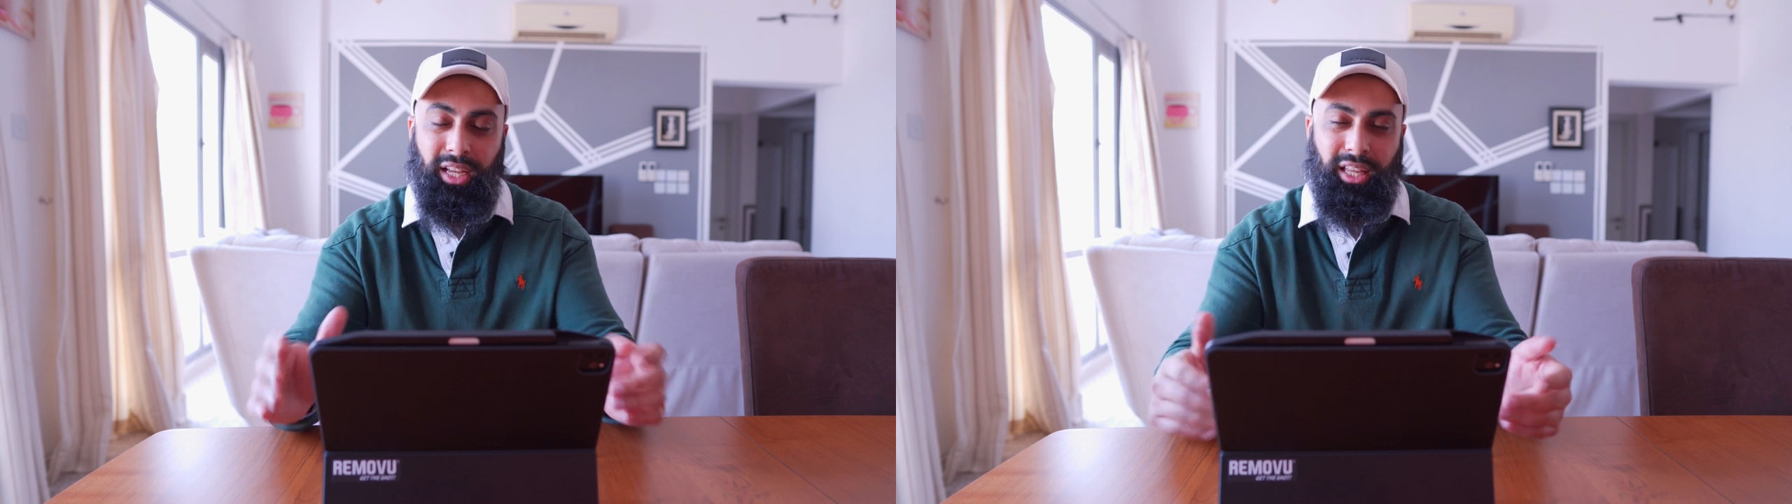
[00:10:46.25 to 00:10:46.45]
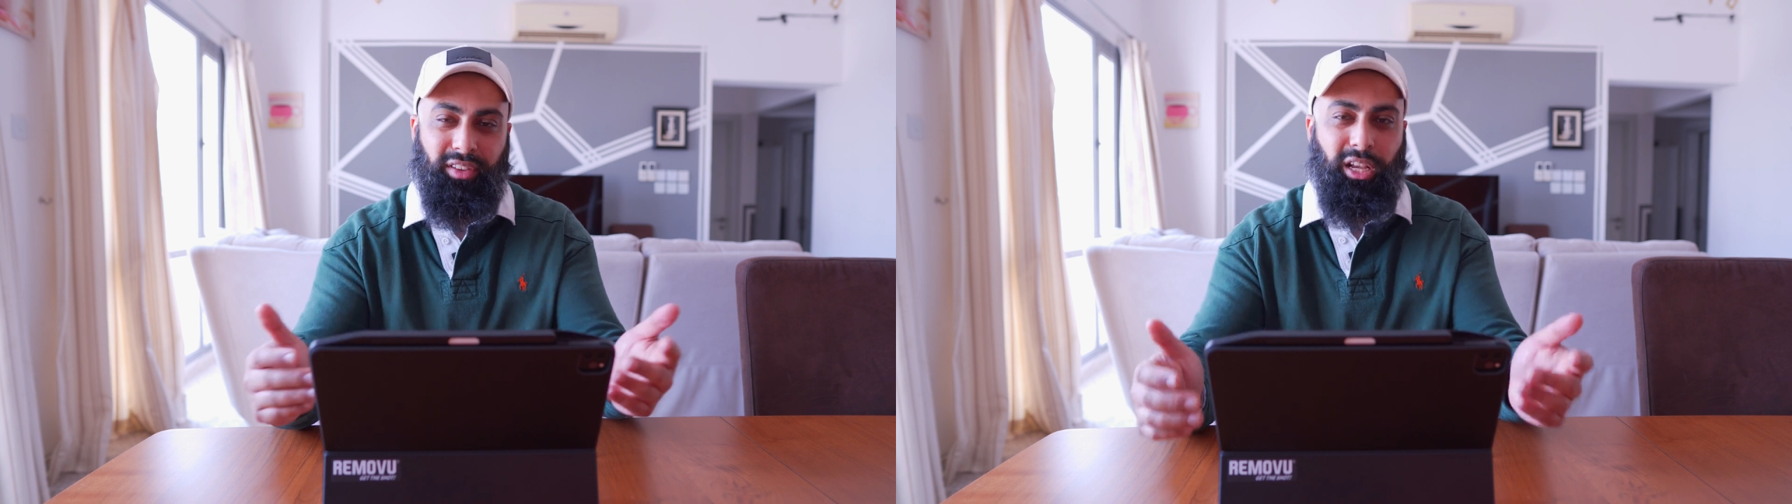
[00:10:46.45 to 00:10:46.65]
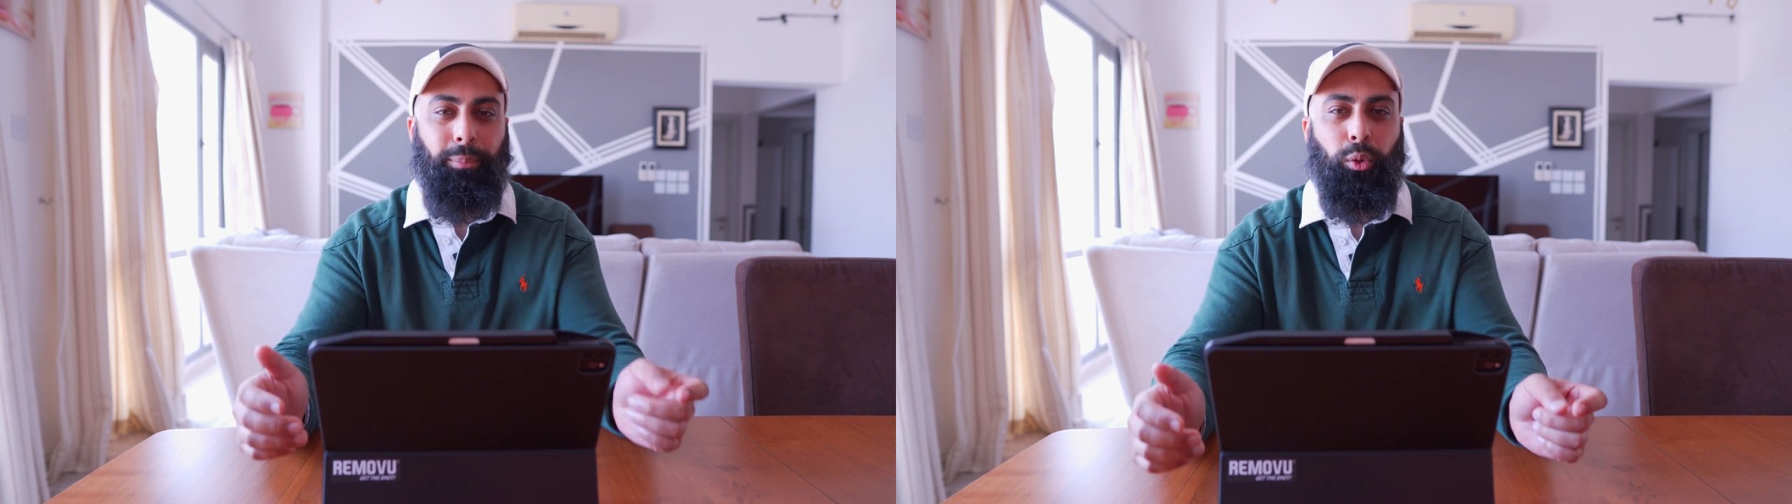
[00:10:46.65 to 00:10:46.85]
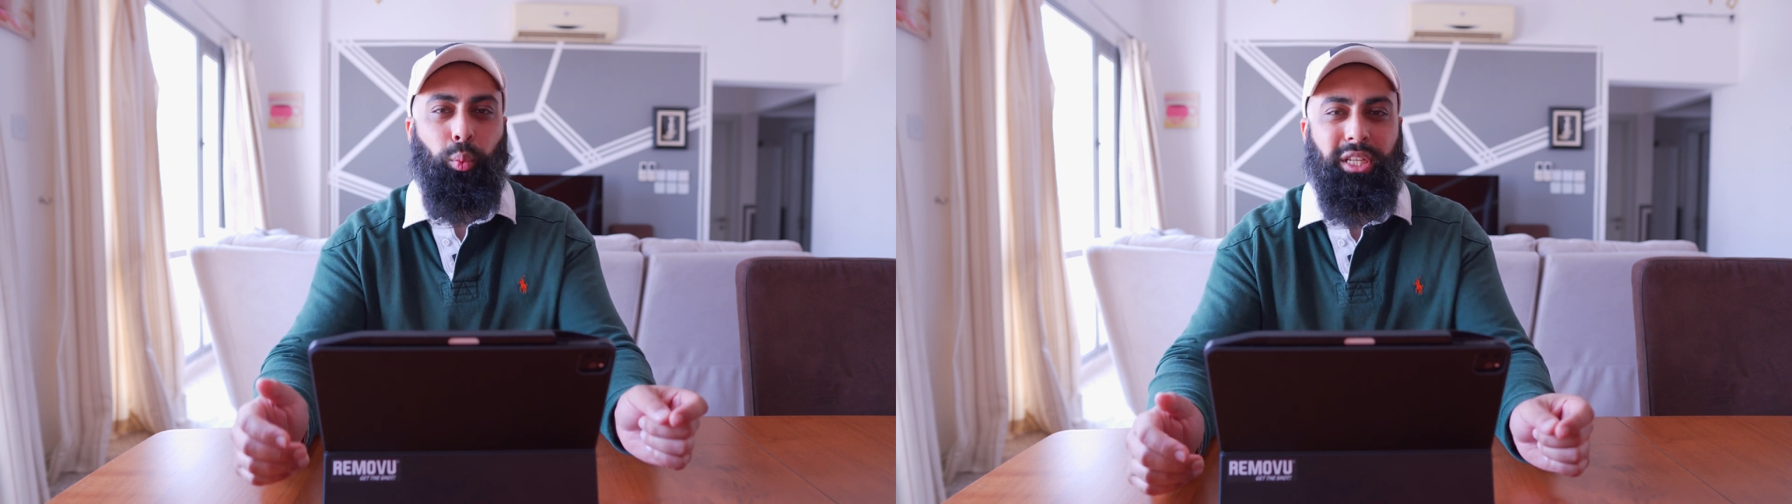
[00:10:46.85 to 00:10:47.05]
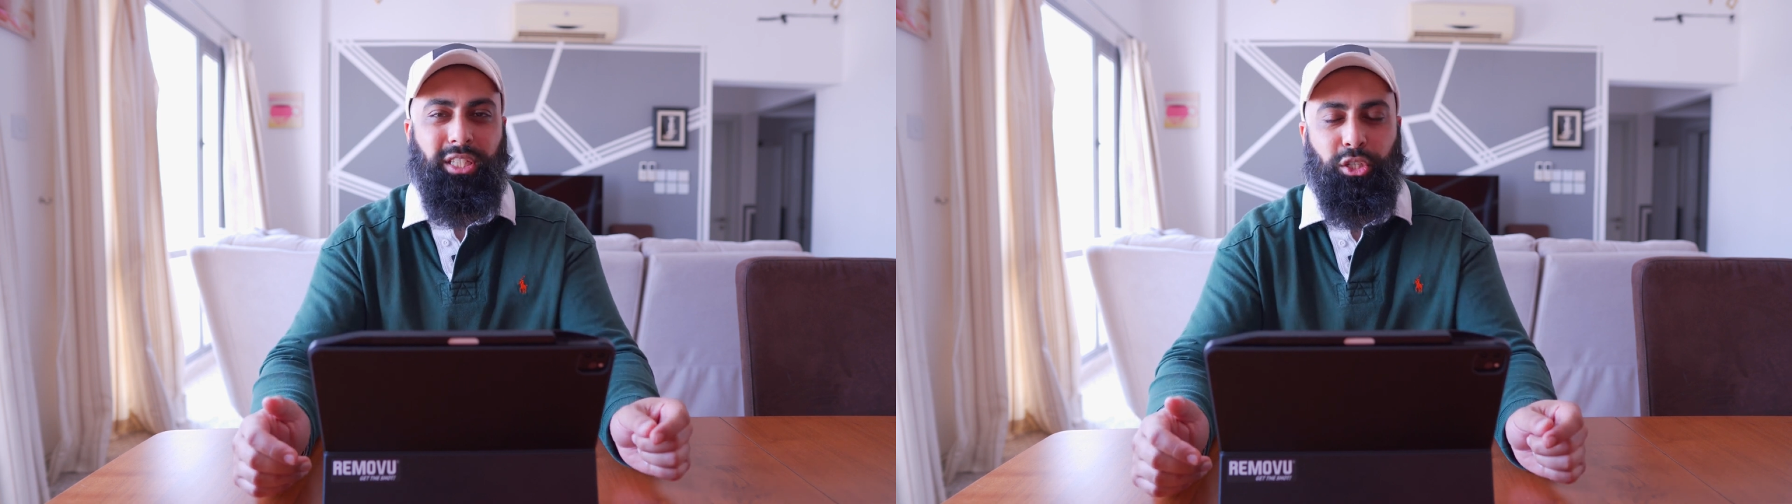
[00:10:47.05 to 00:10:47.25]
Give it a couple of
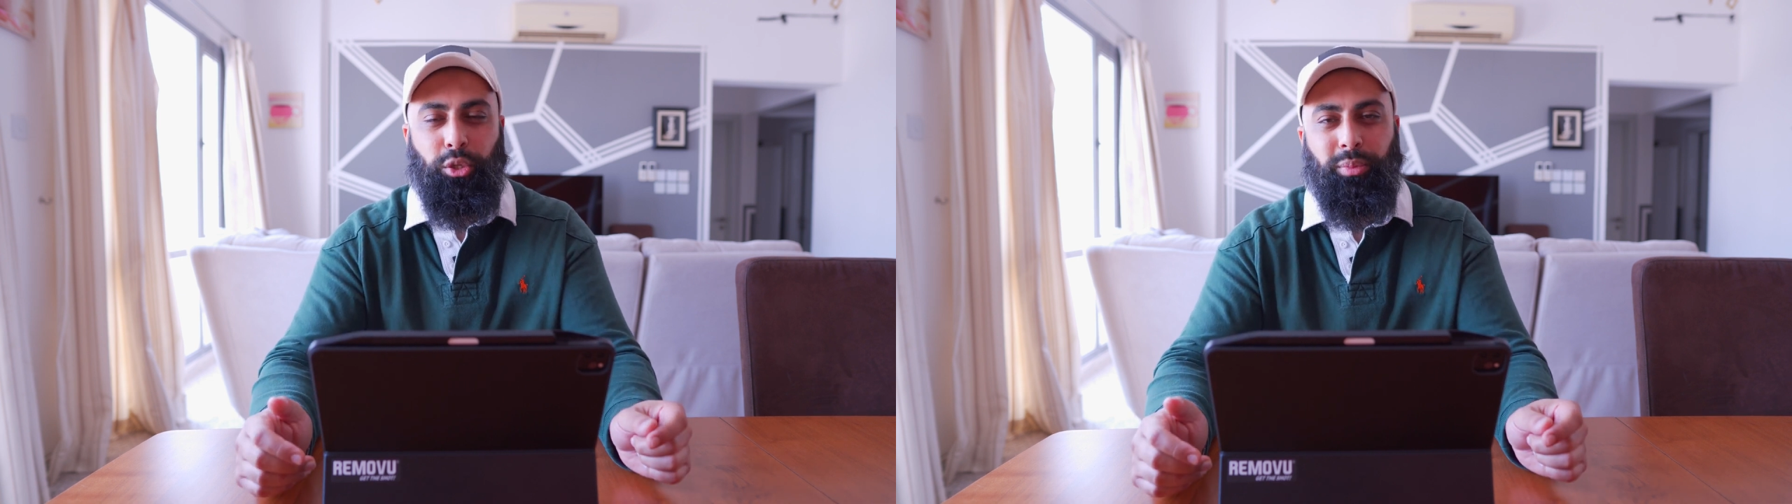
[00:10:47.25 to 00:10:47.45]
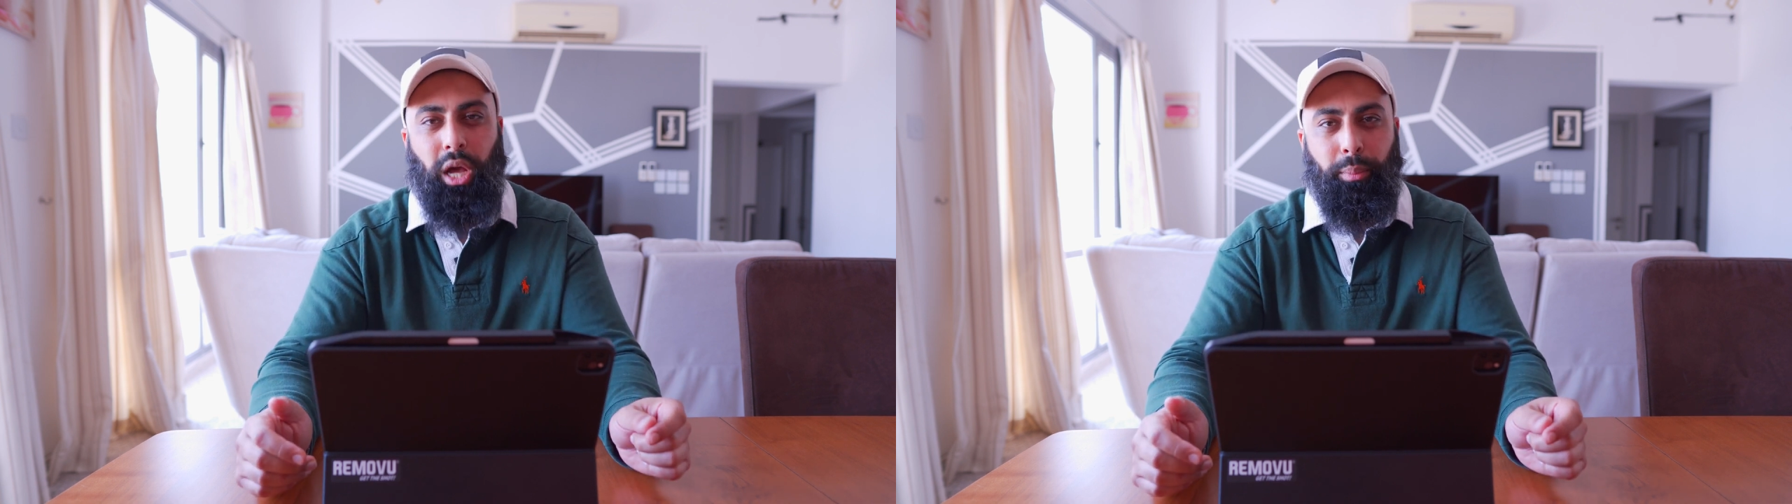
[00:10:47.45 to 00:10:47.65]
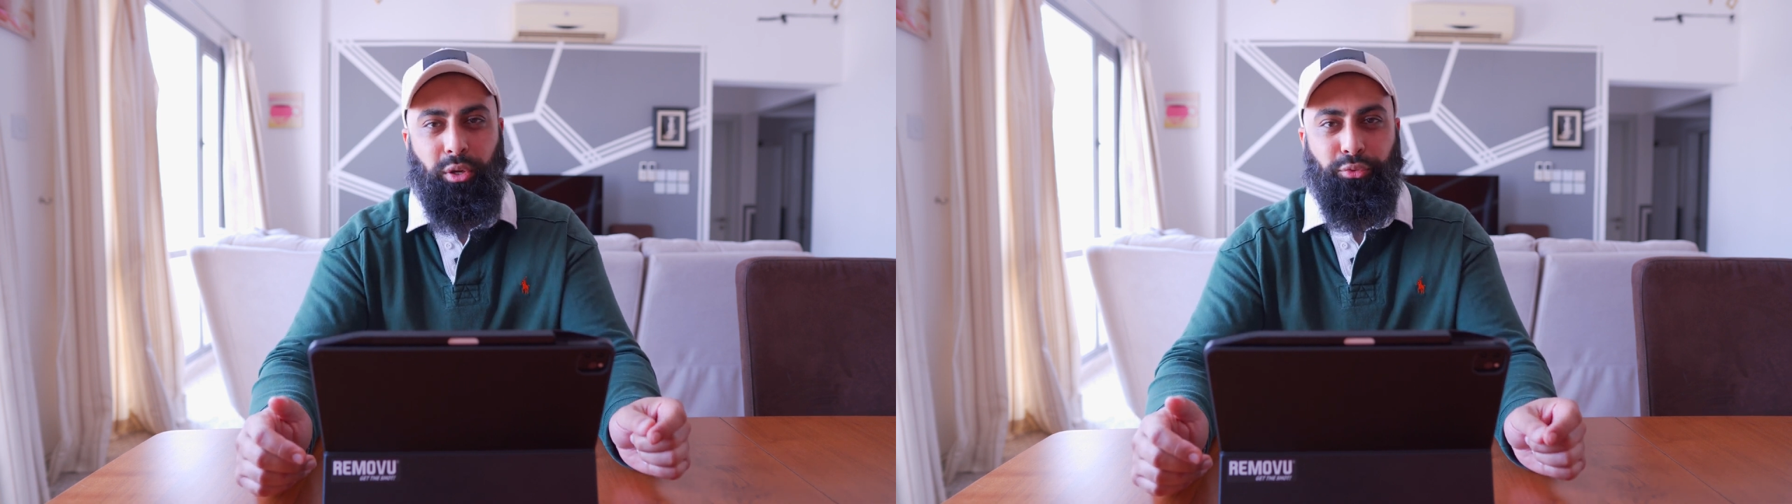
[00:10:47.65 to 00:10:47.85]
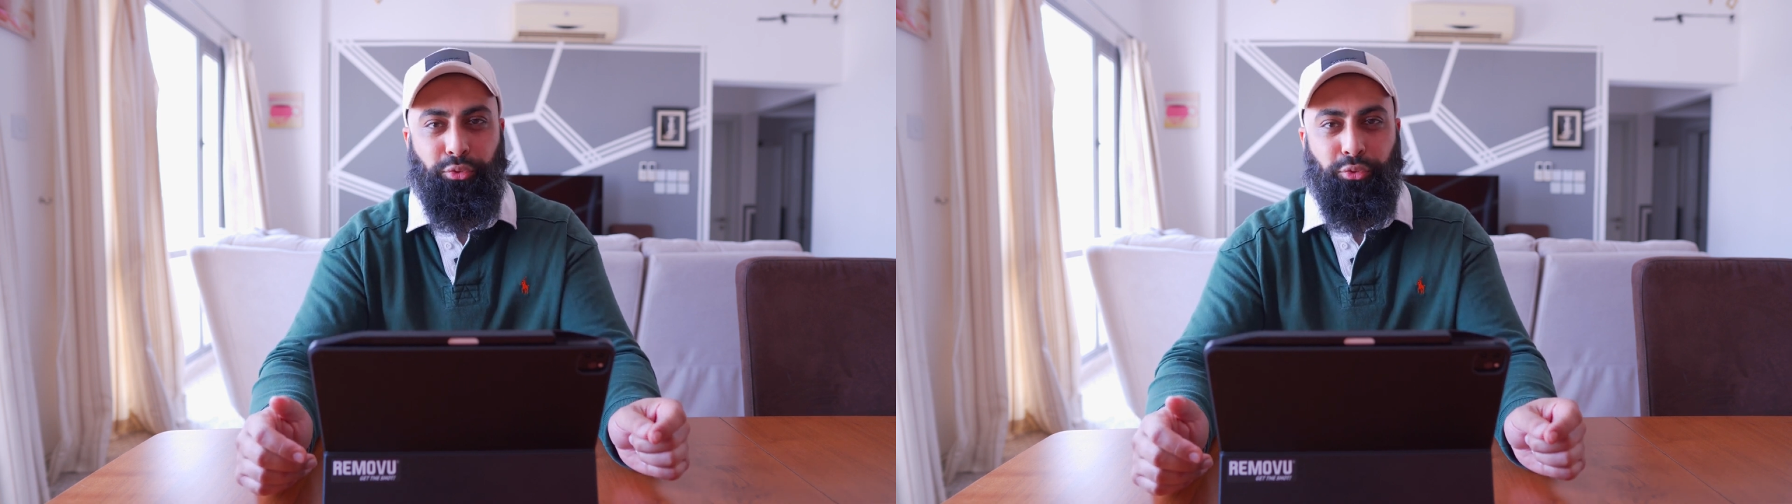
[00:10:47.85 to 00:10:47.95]
weeks, it should be coming